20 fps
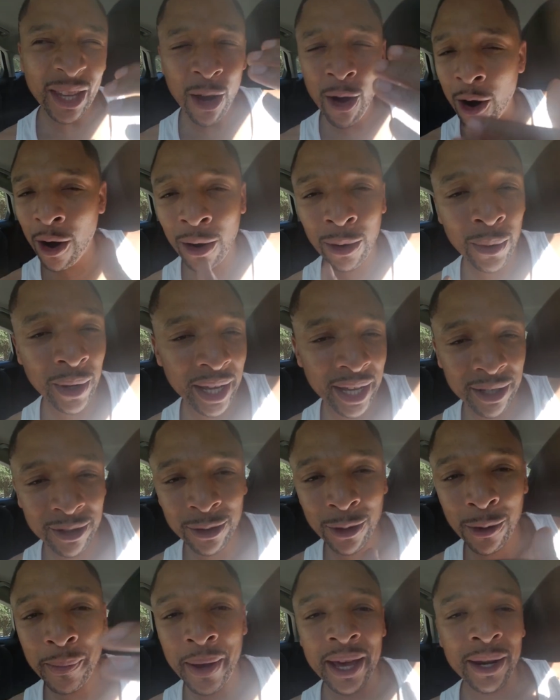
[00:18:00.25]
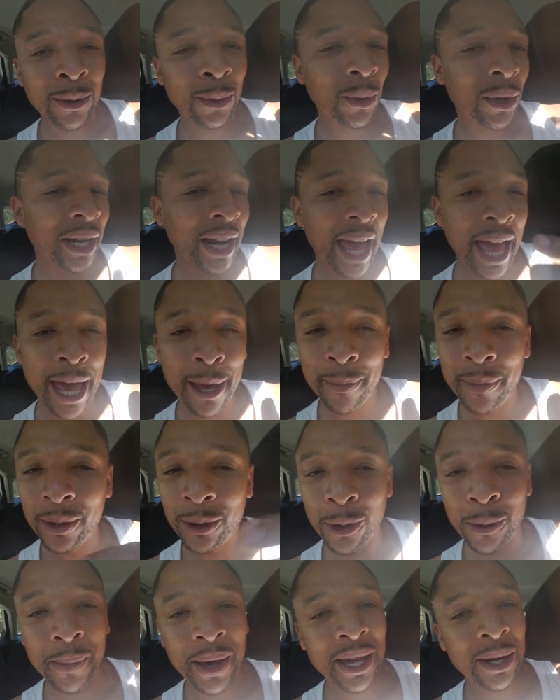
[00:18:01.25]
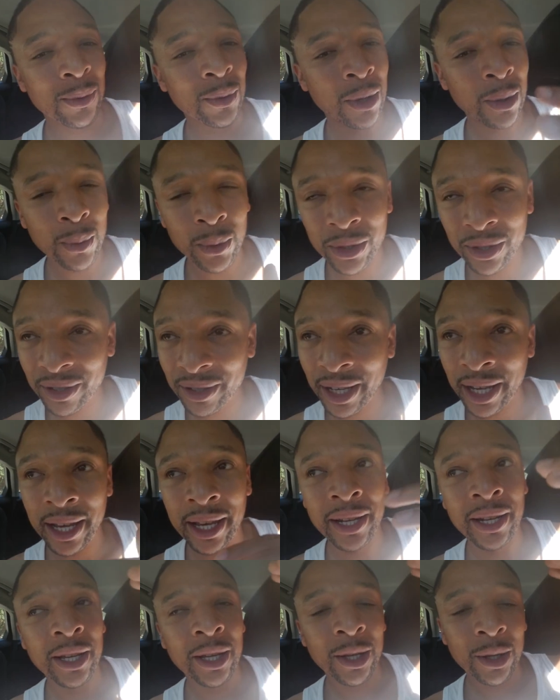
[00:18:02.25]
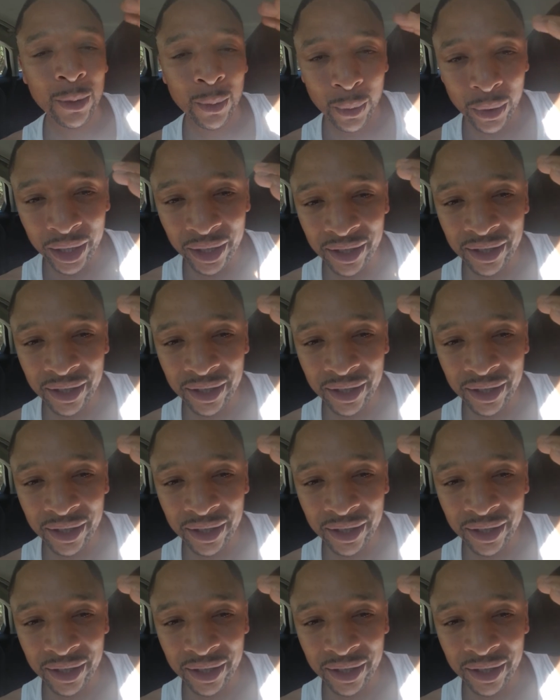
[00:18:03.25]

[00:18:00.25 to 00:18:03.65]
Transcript: Always, no matter what happened, no matter what was said, we